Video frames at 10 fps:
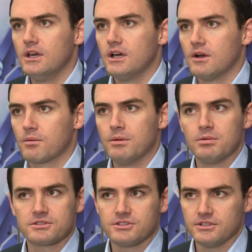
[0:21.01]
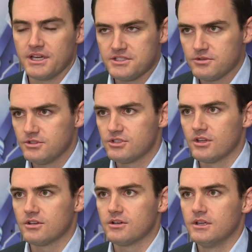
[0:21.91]
where people are still nice to each
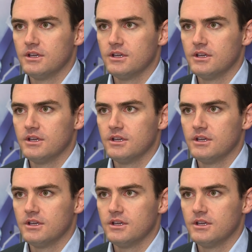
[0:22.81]
other,